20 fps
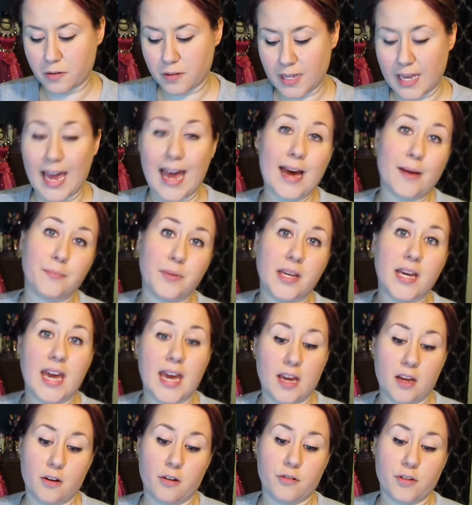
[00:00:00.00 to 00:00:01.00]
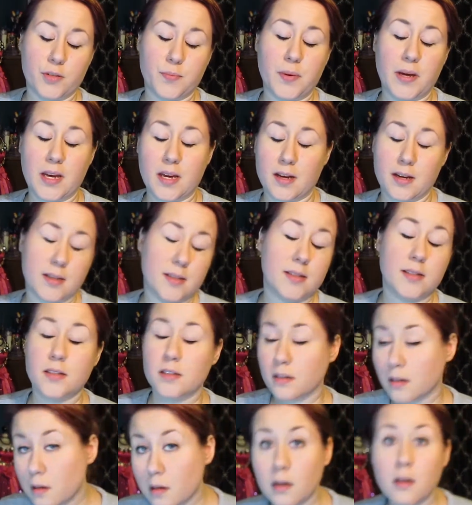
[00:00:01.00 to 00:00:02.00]
the applicators because
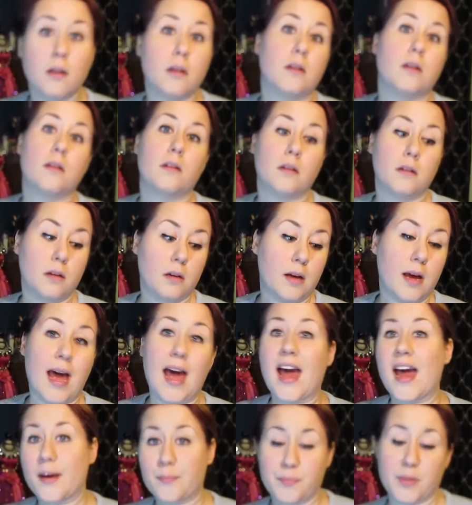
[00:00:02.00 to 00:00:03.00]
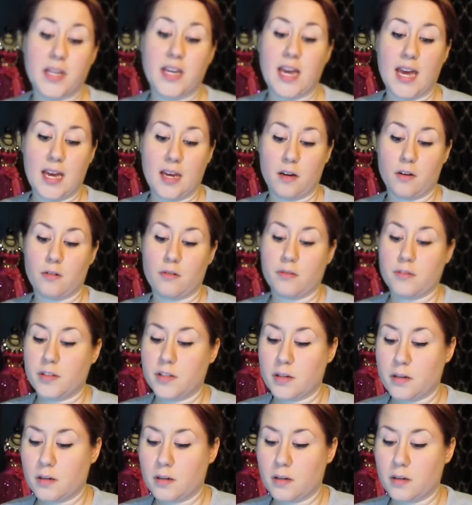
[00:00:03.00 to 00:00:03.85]
applicators.